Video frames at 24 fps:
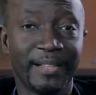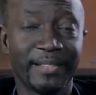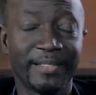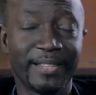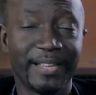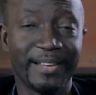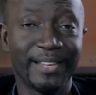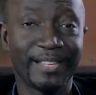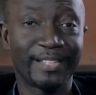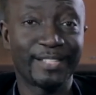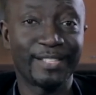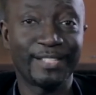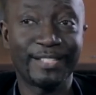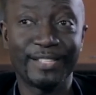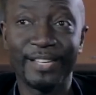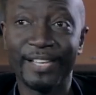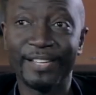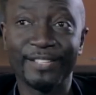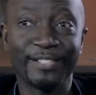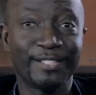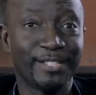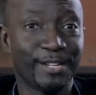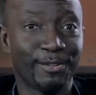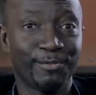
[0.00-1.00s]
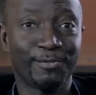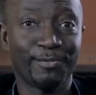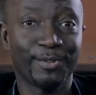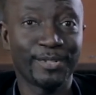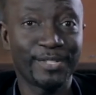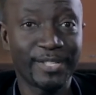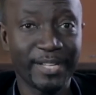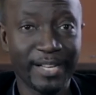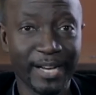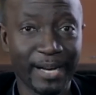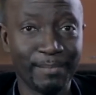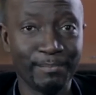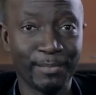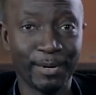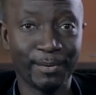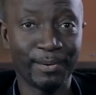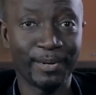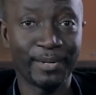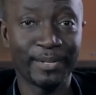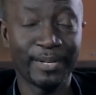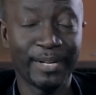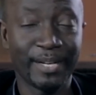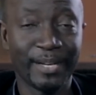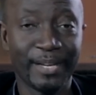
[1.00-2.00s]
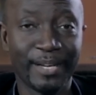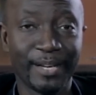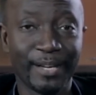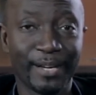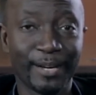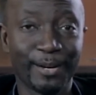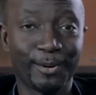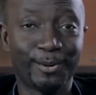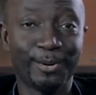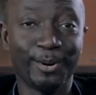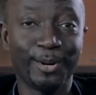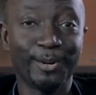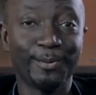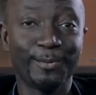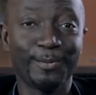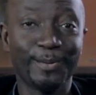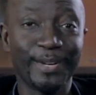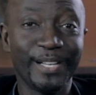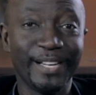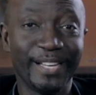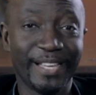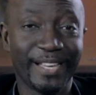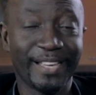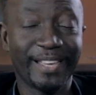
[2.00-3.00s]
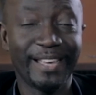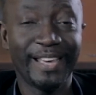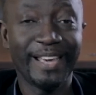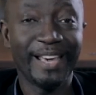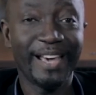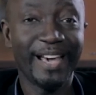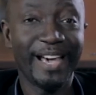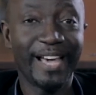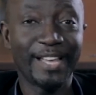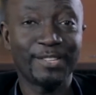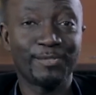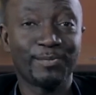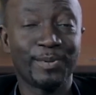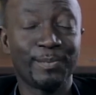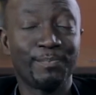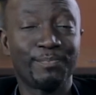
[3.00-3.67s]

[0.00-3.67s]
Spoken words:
that extends across Camberwell. God willing, as we